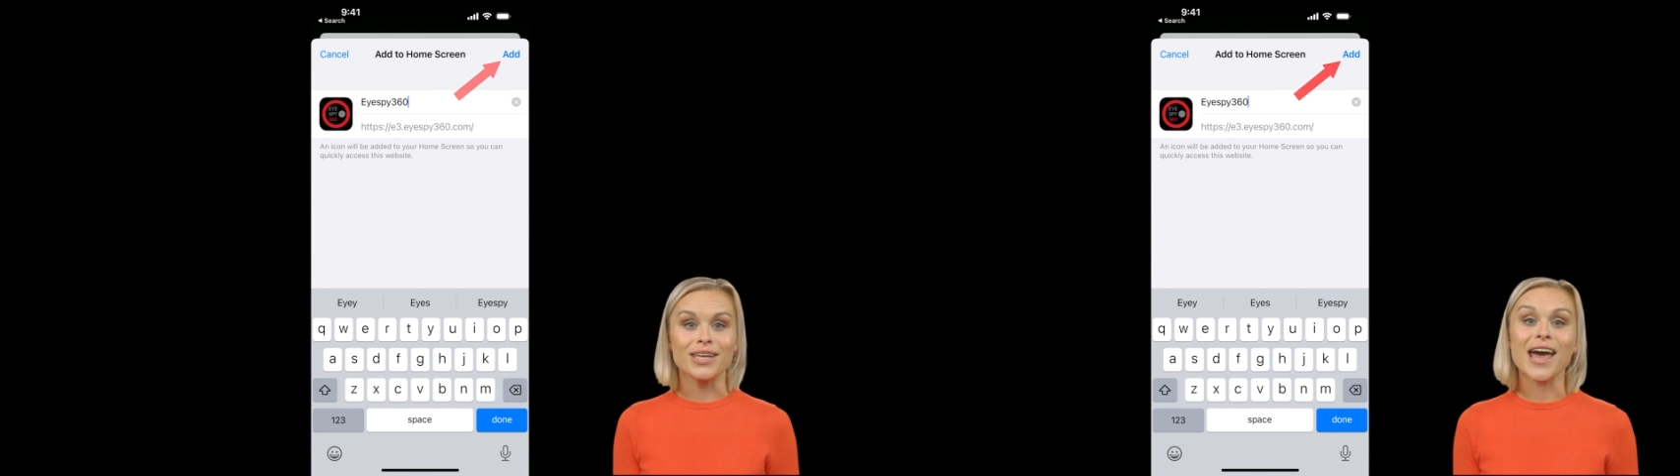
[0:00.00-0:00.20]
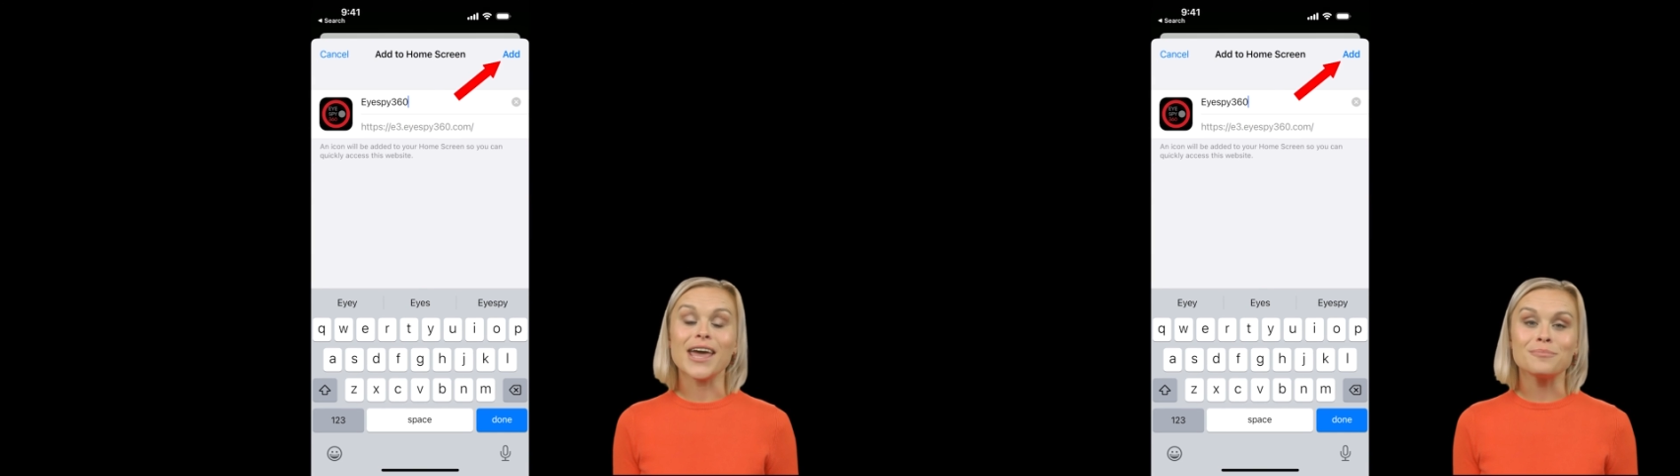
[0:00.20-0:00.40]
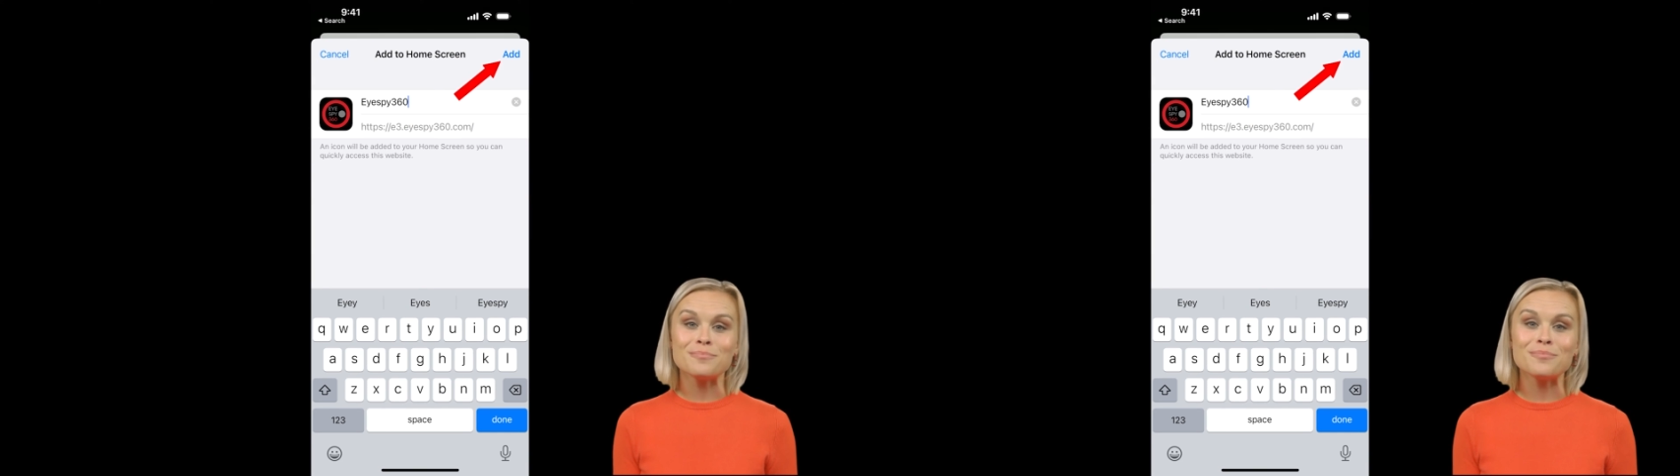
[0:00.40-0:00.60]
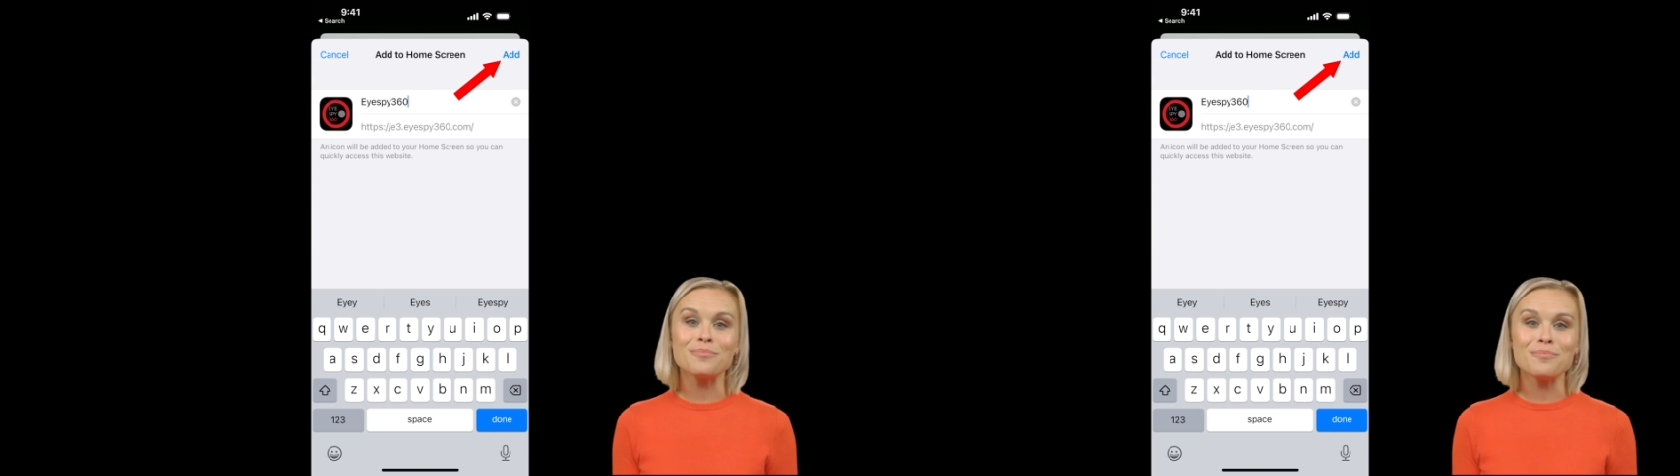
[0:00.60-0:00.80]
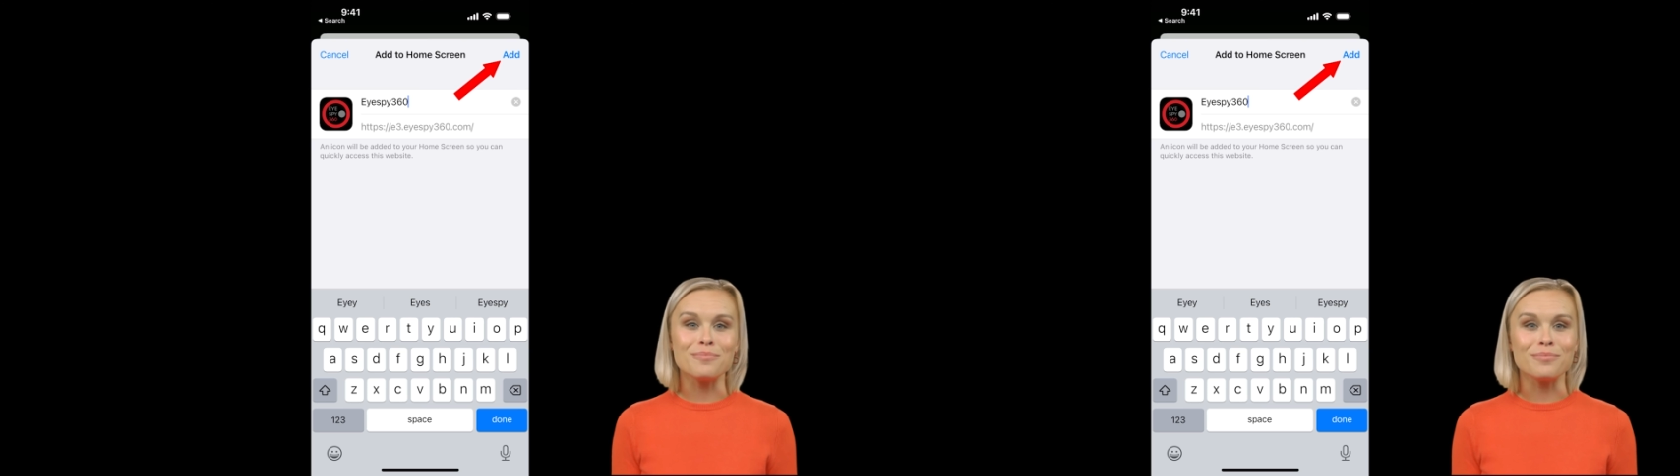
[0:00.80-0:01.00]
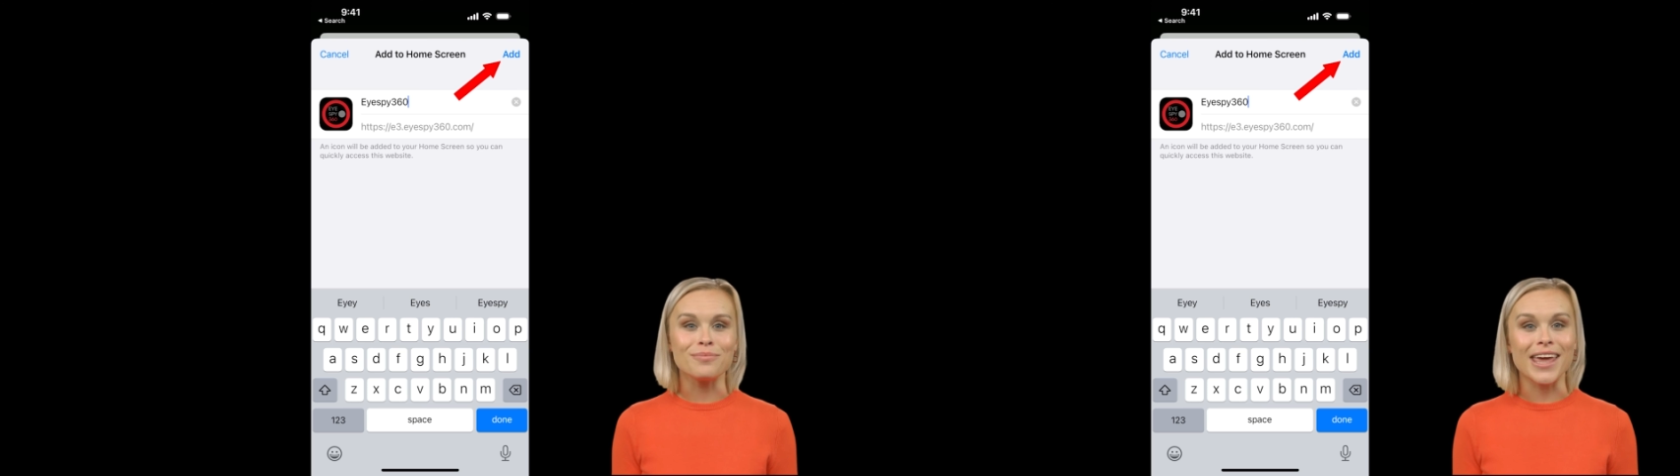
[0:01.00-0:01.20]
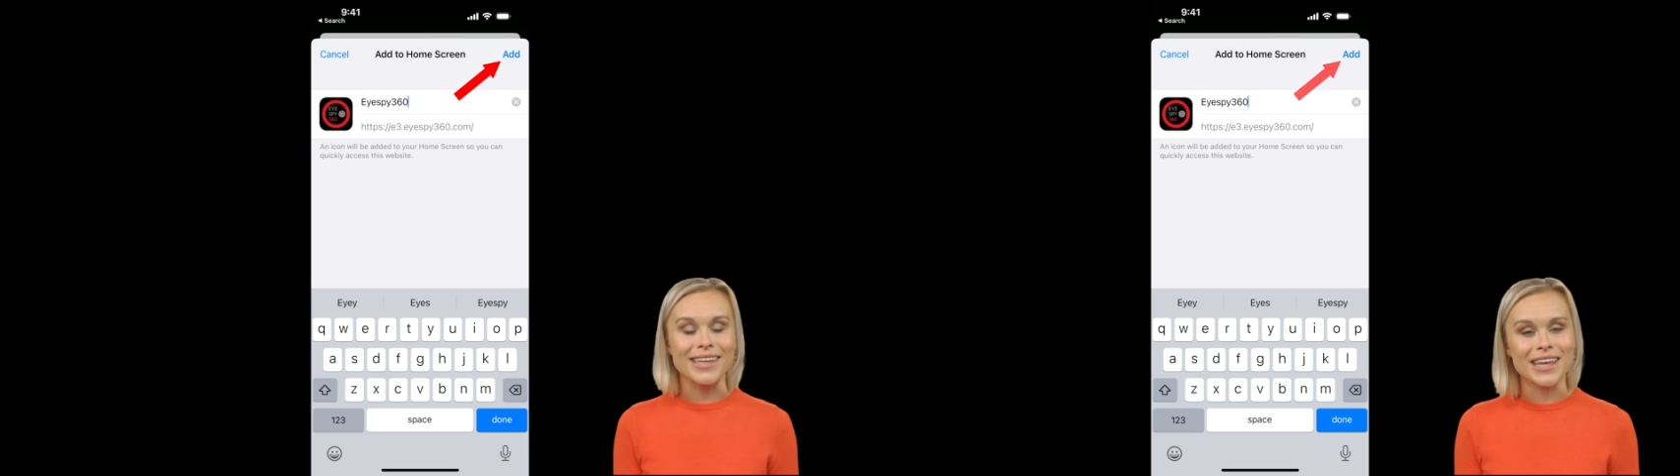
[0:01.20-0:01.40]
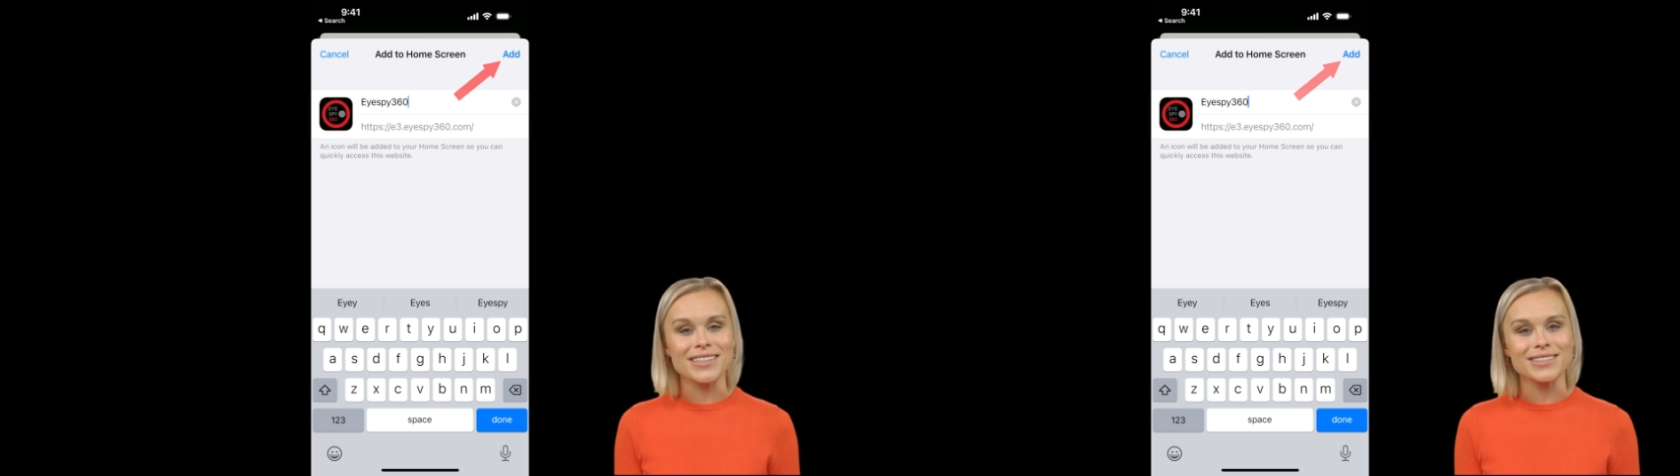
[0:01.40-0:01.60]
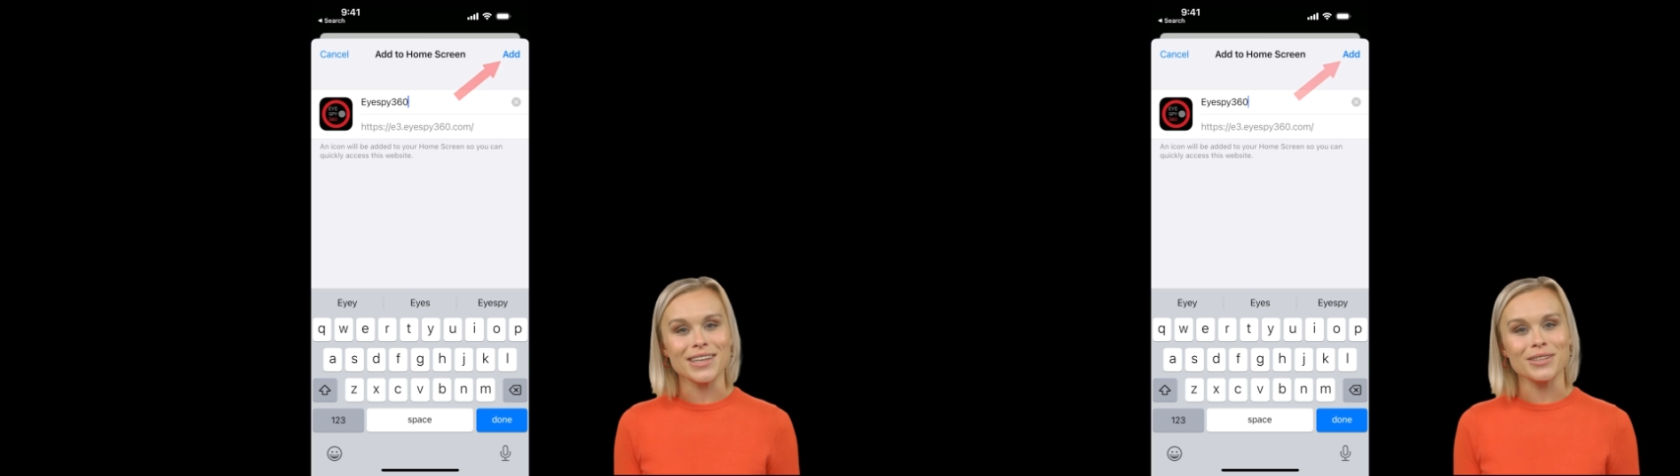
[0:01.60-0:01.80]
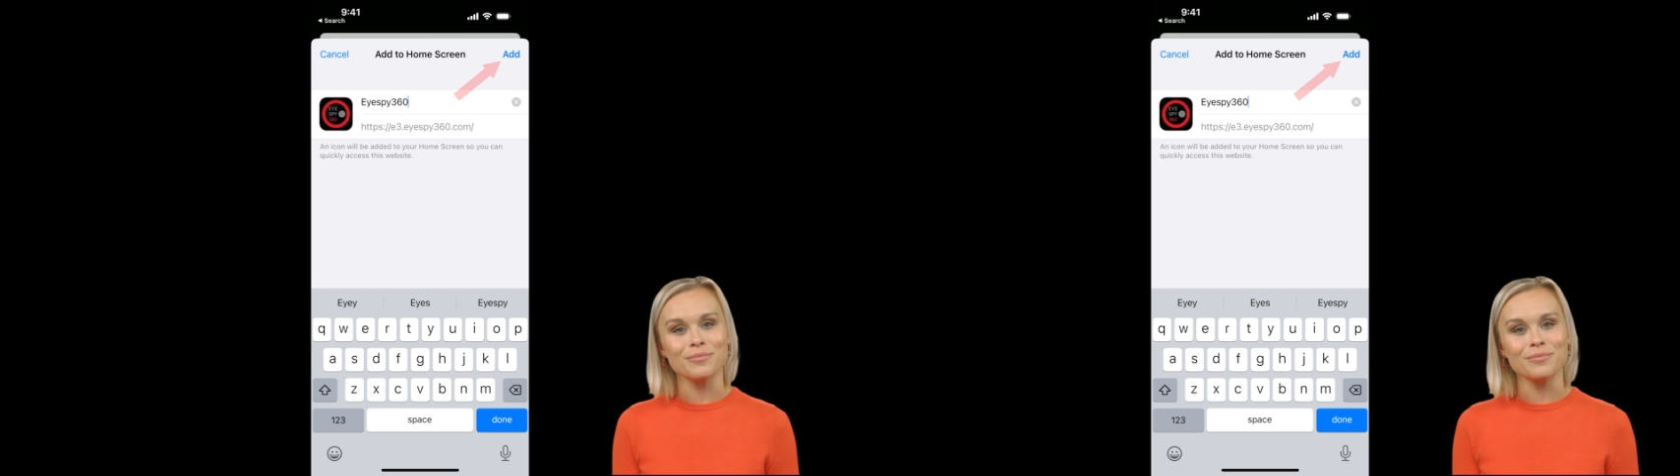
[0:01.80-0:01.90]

Add. And that's it.